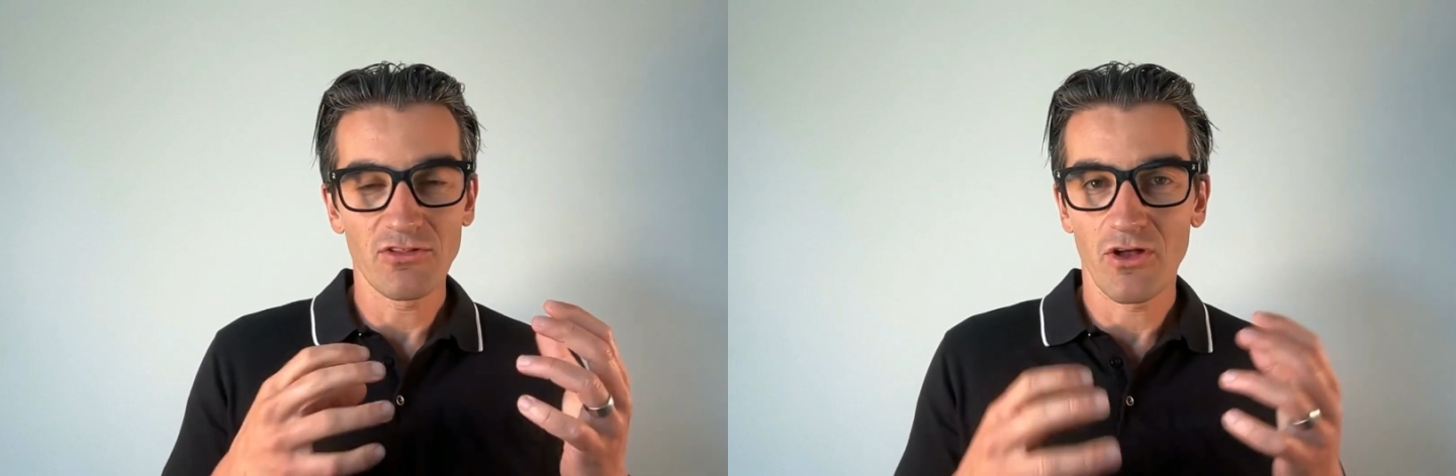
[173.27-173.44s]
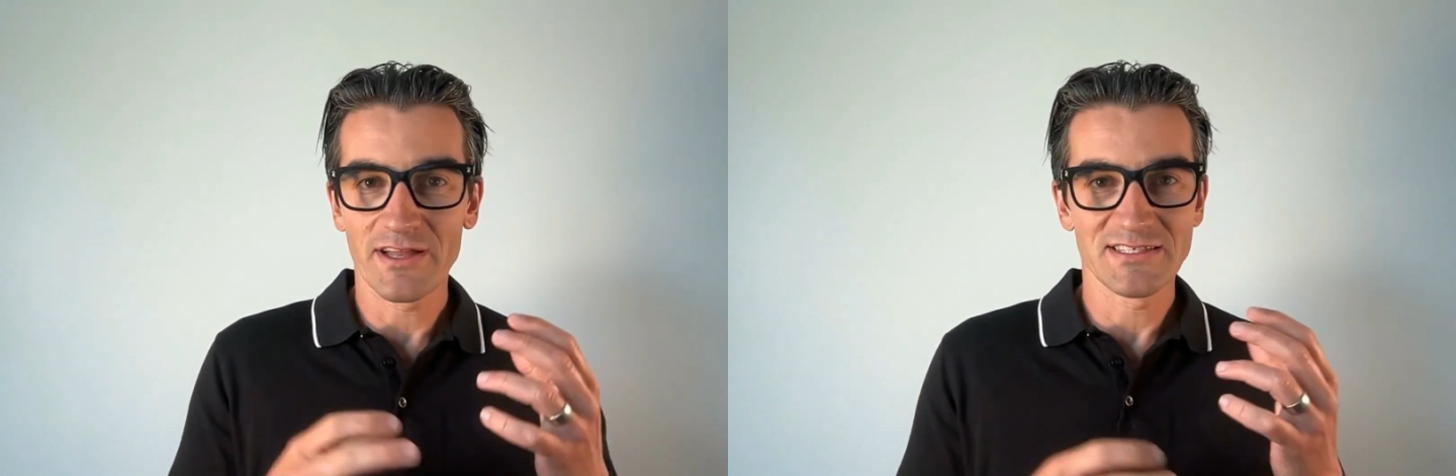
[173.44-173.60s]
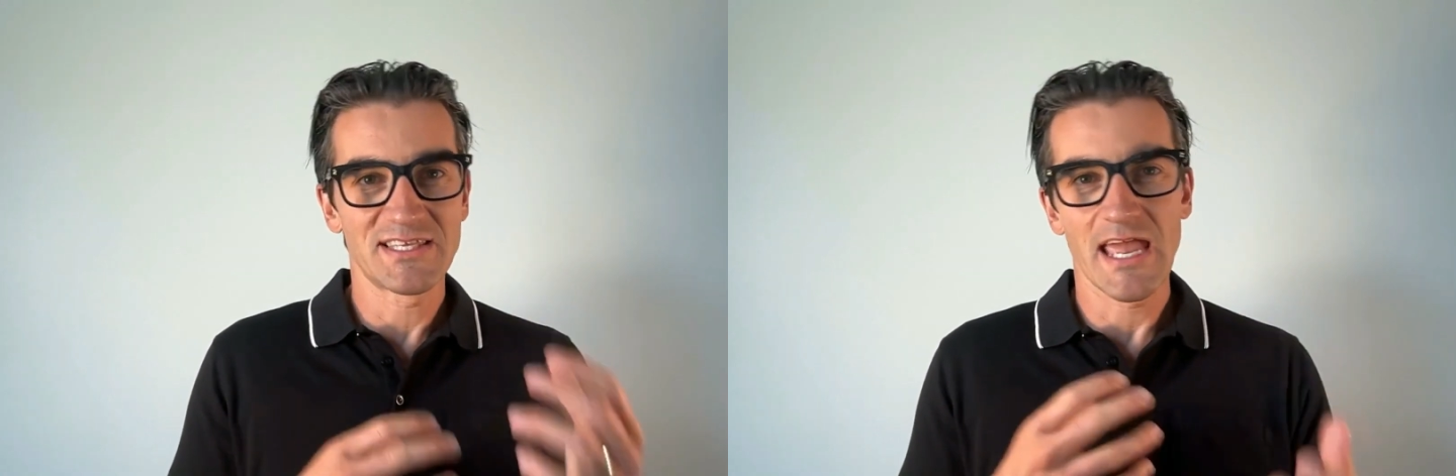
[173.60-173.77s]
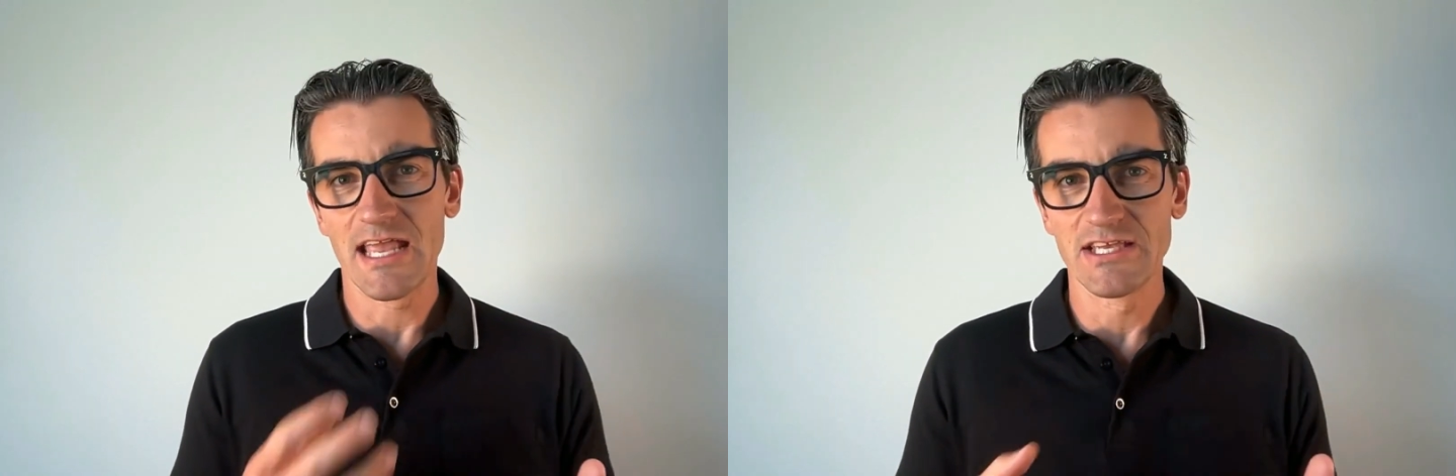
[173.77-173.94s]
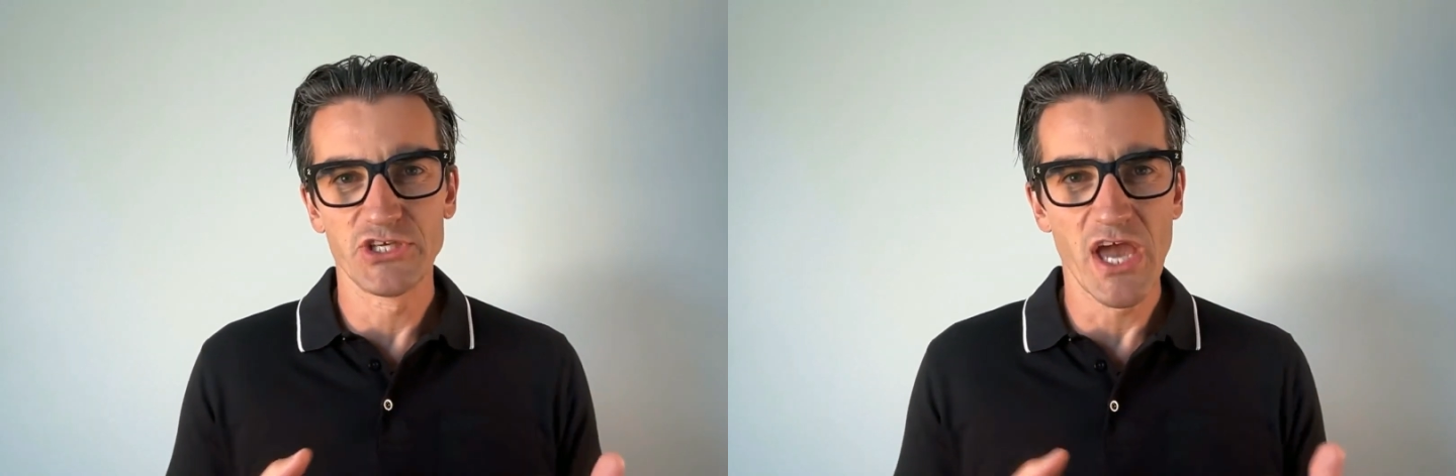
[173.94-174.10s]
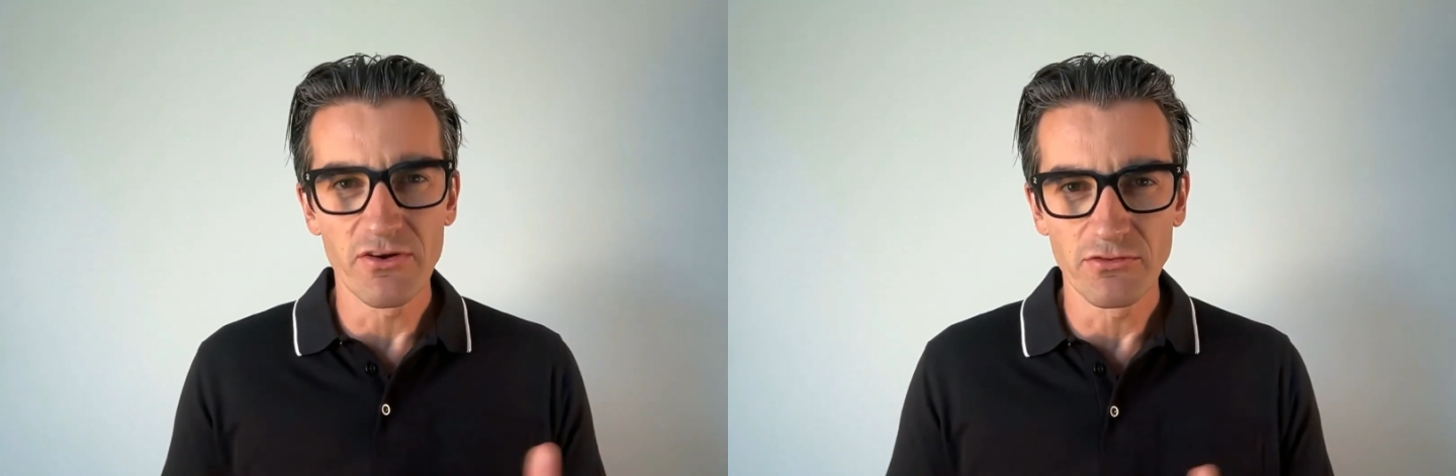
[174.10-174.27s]
long it's
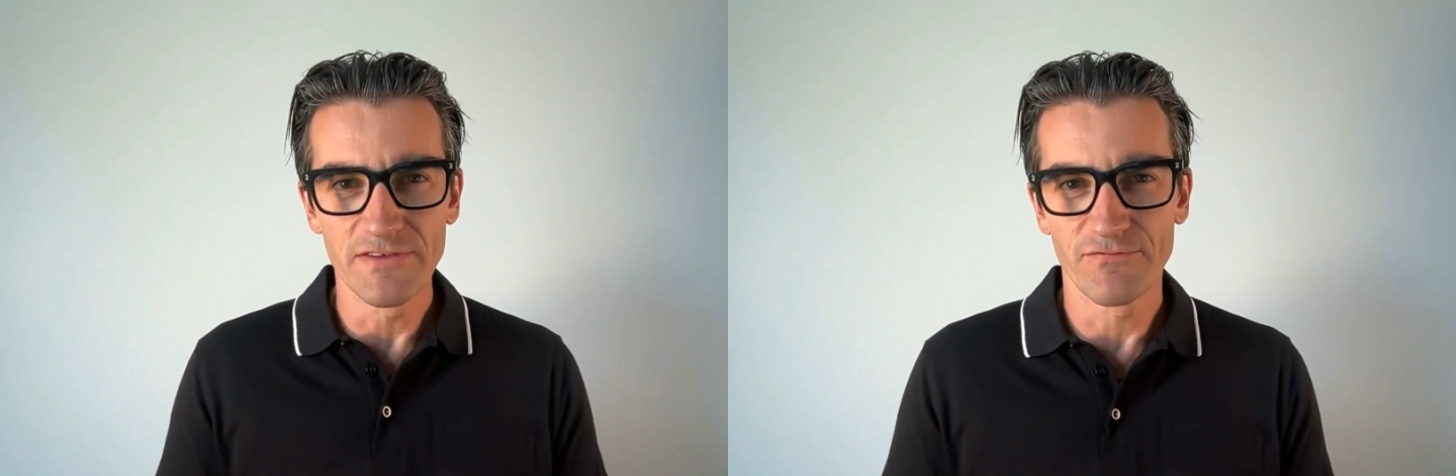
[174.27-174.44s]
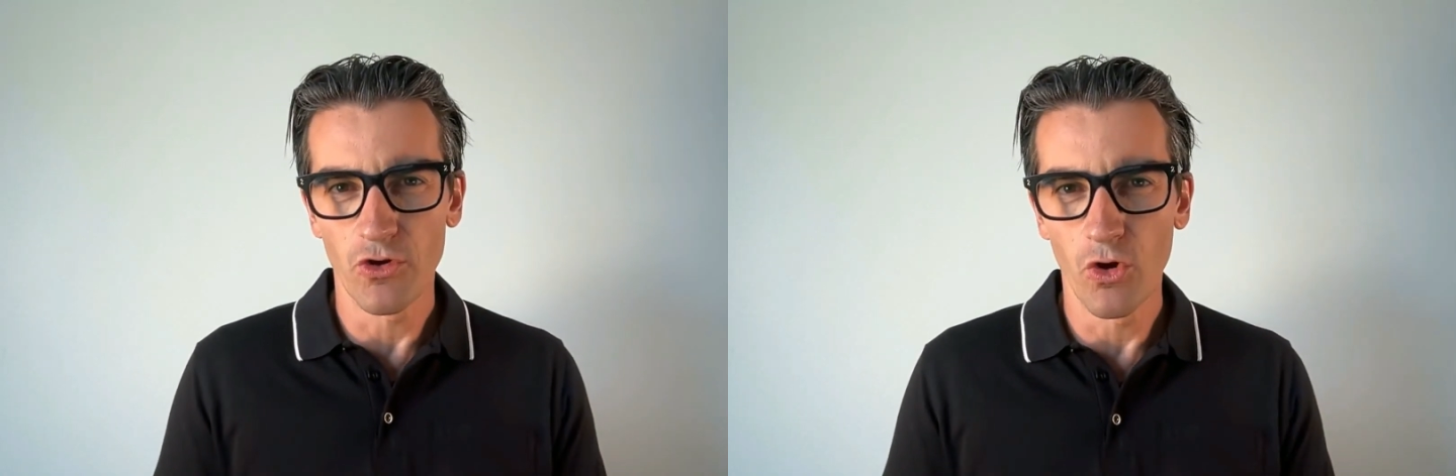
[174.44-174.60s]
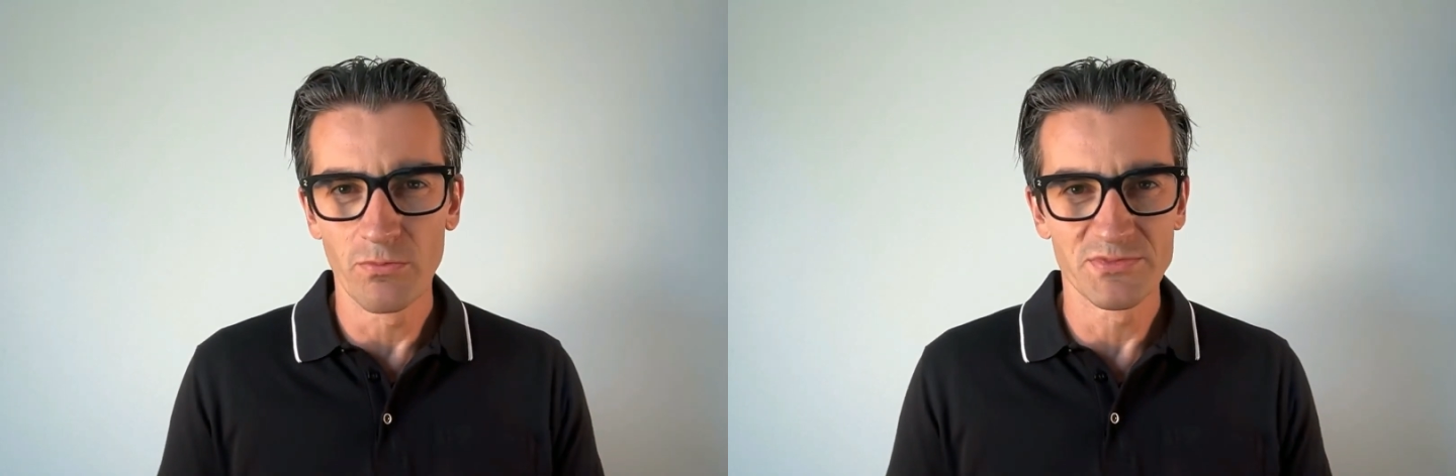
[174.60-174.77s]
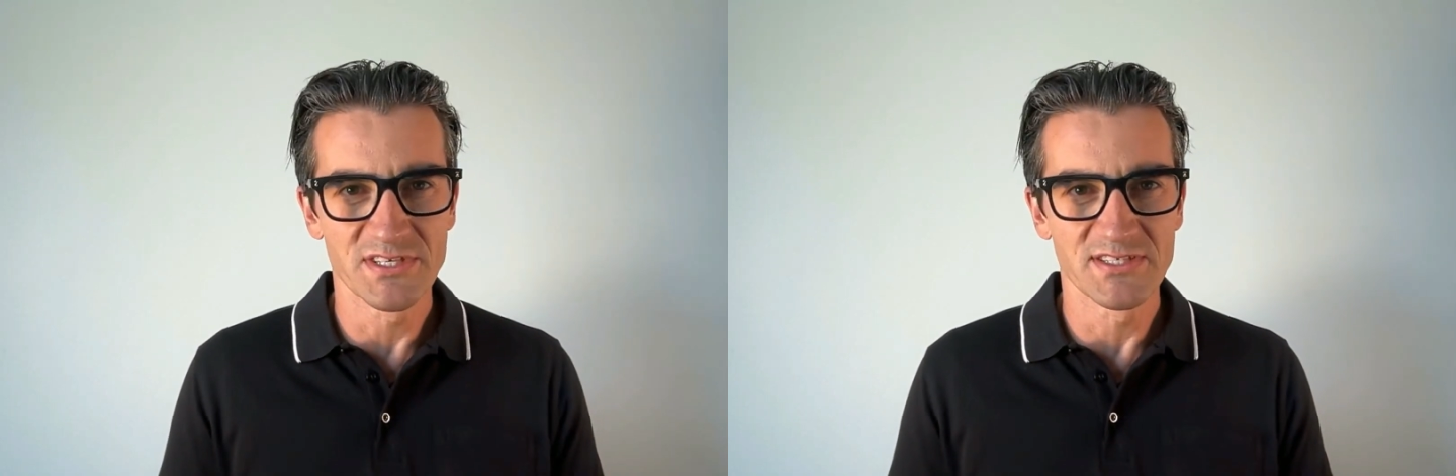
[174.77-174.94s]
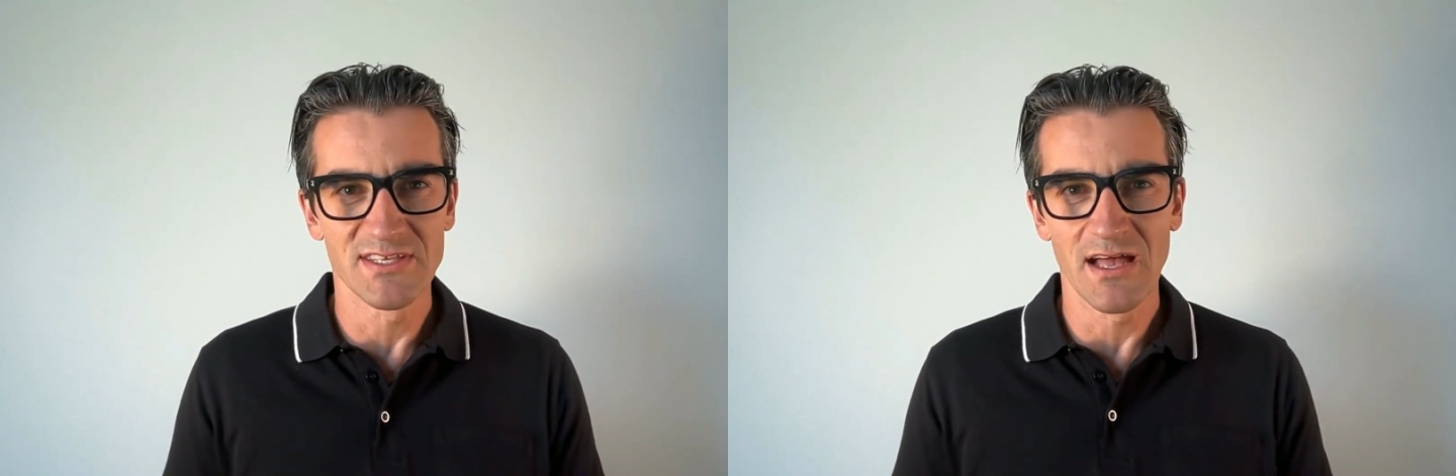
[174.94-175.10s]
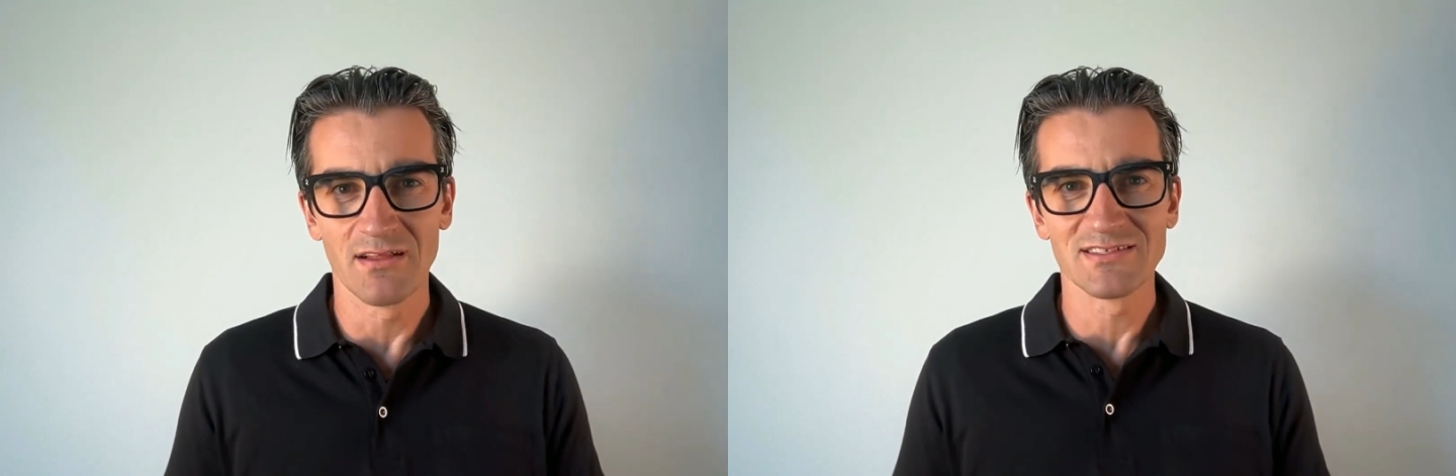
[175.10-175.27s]
taking generally for homes to
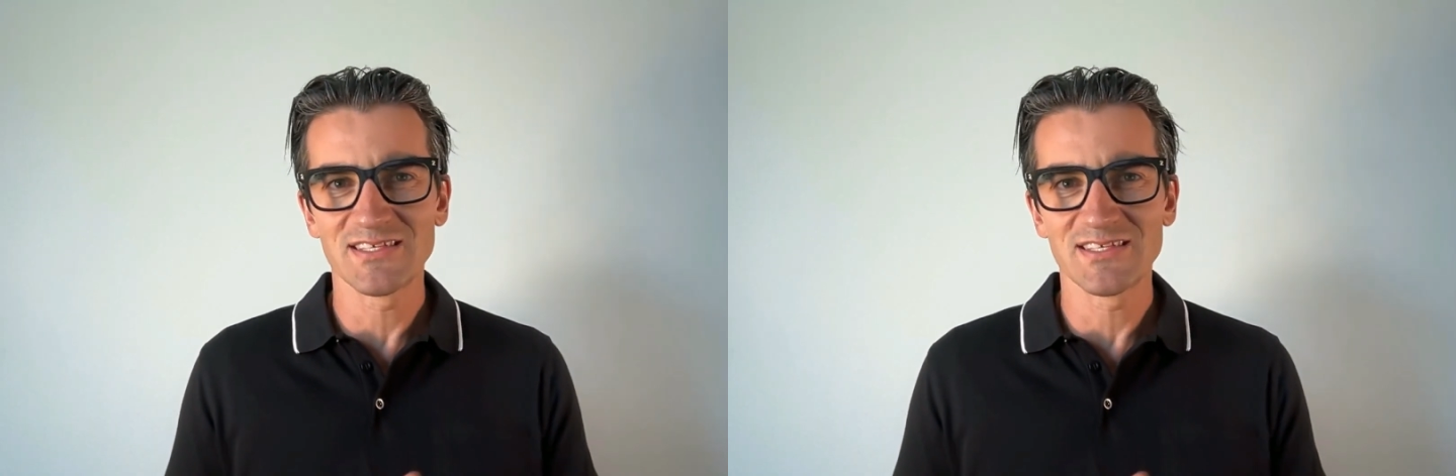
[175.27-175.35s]
sell,